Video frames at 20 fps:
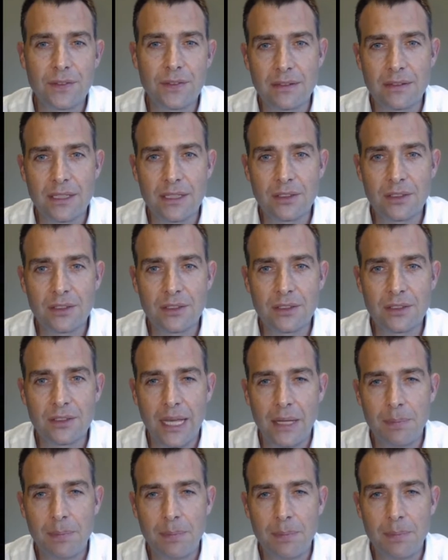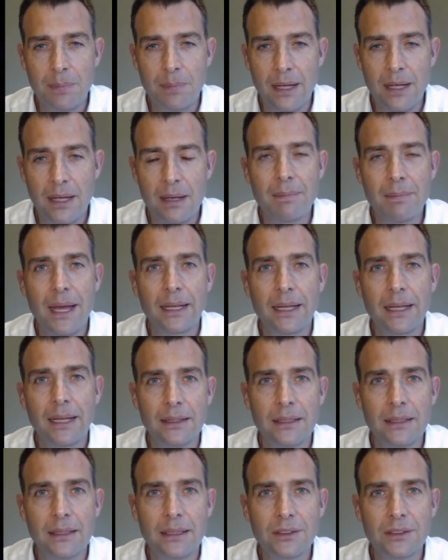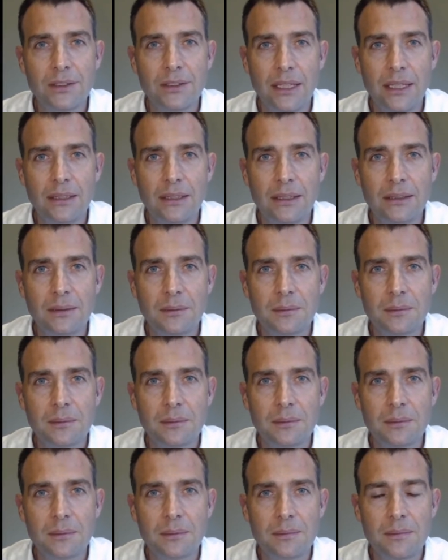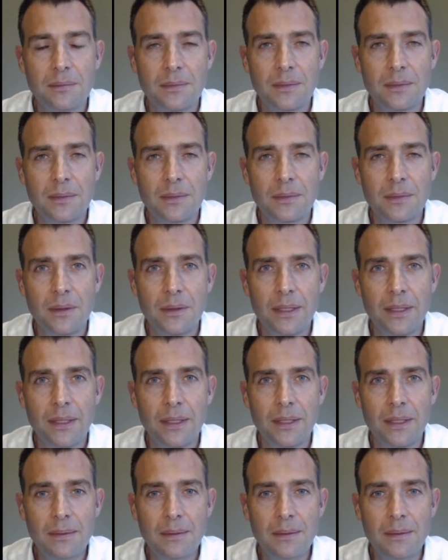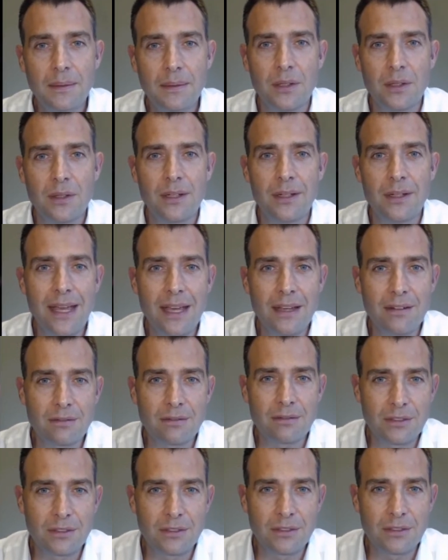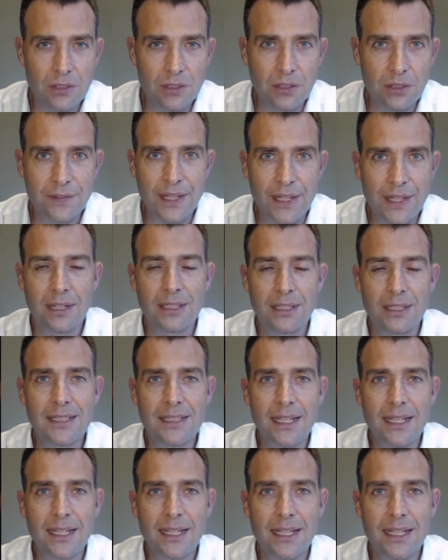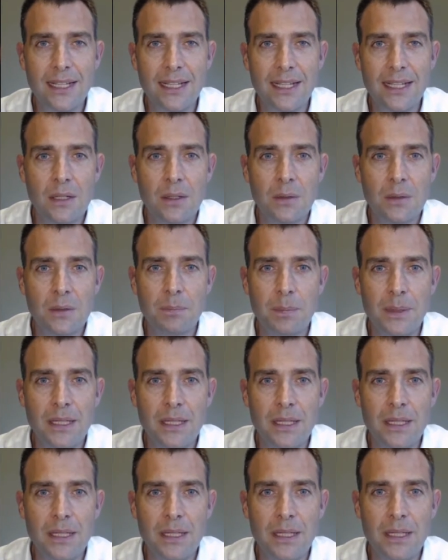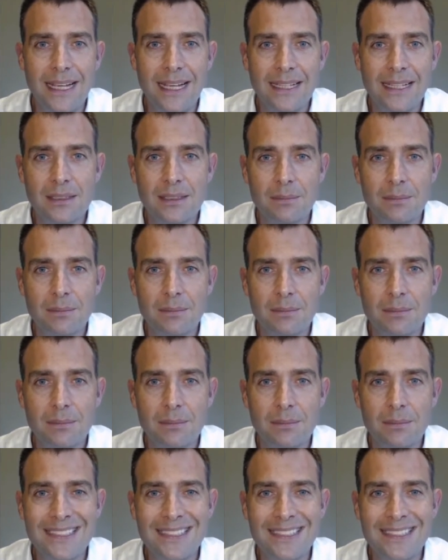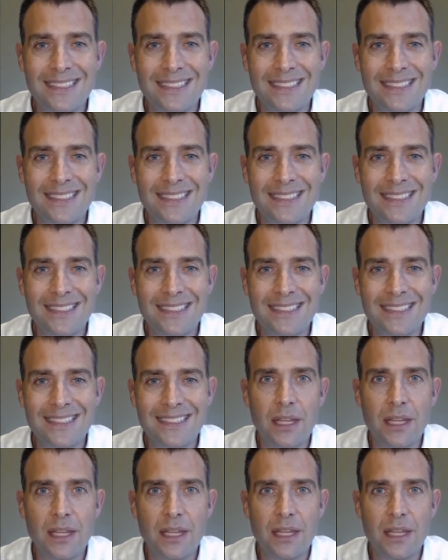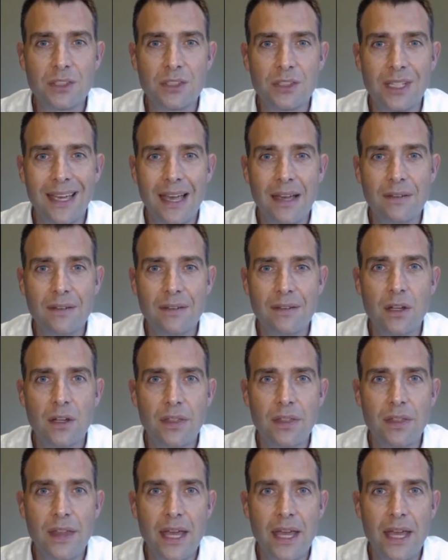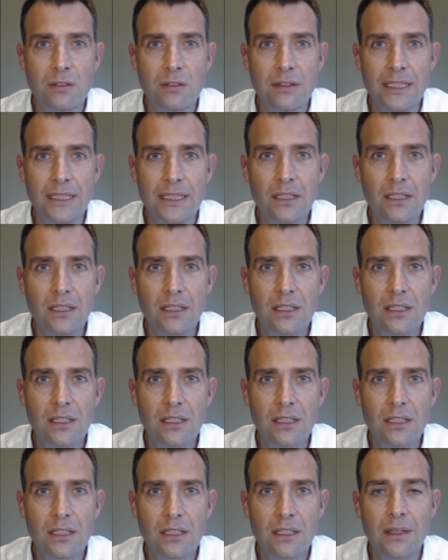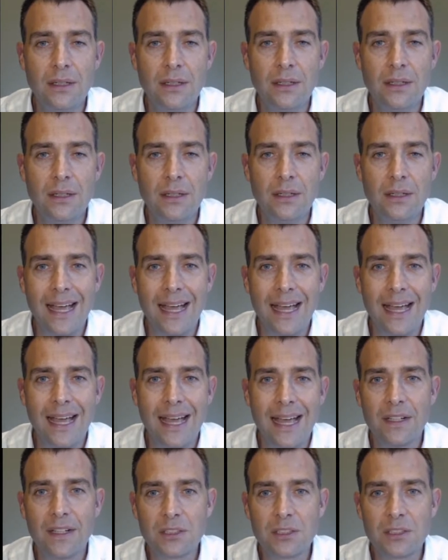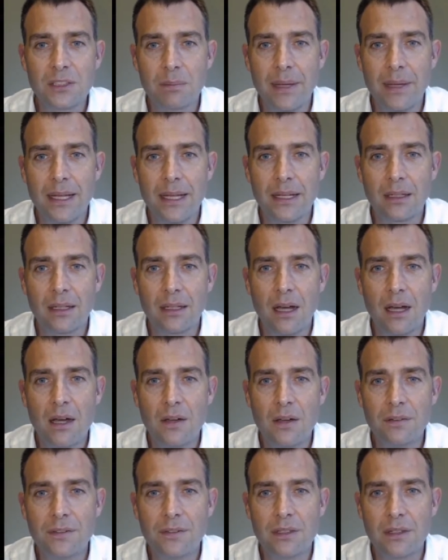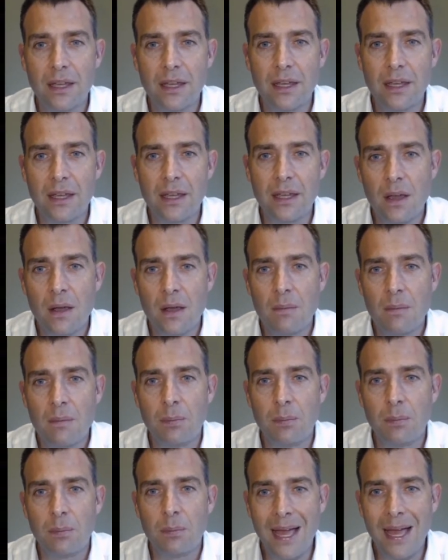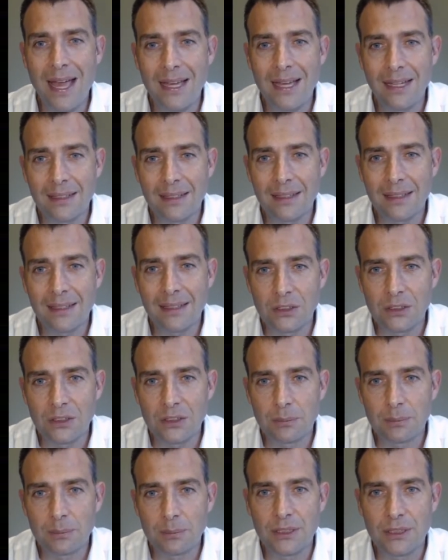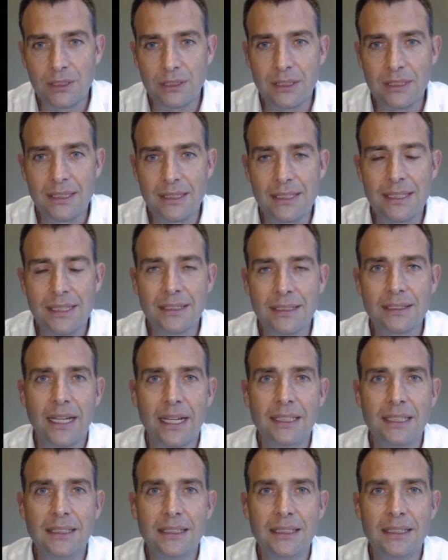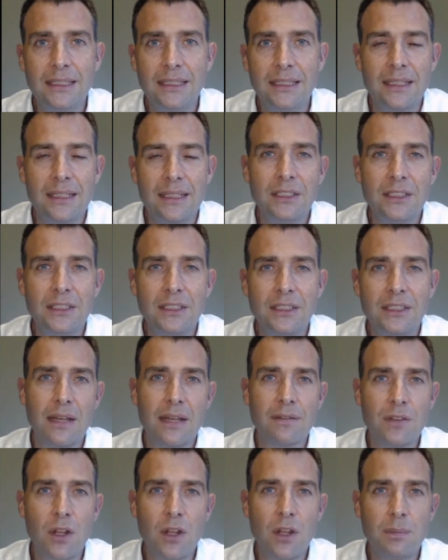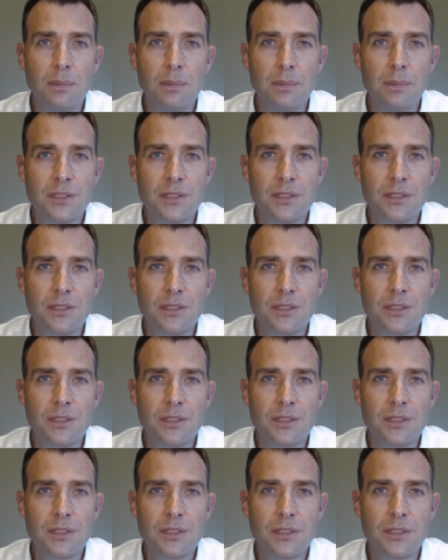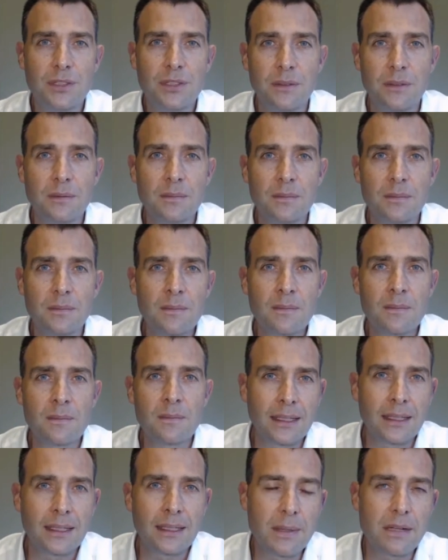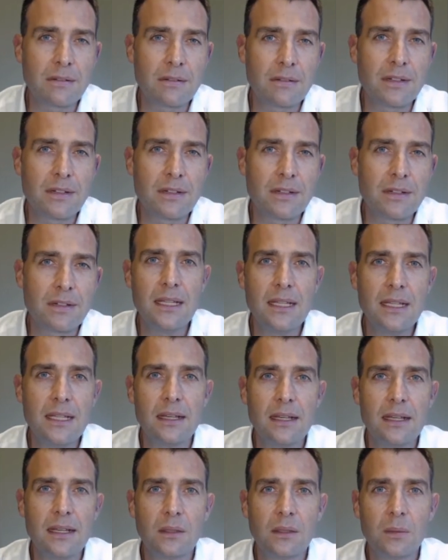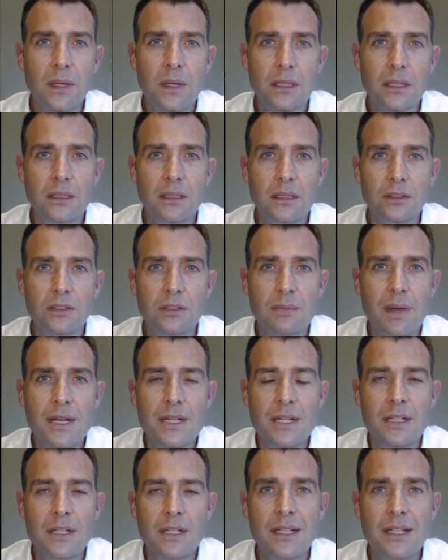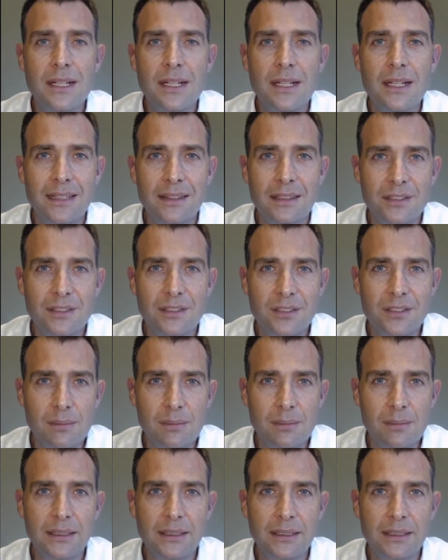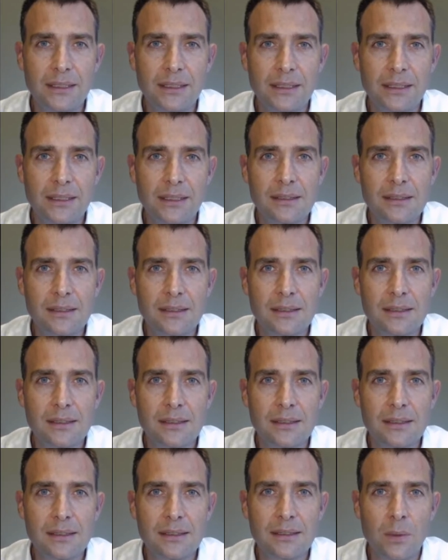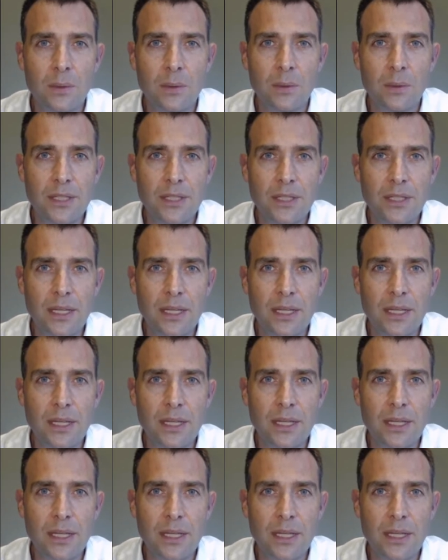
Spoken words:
risk, they will buy it back in the exchange. Okay, so the net result of that transaction would be that the asset manager has the position that they want to have on, they're already long now, and the investment bank, after they've bought back that short position in the exchange, they should have no position of risk left on. That's going to be a really key thing that we're going to look to measure in the simulation exercise when you take part.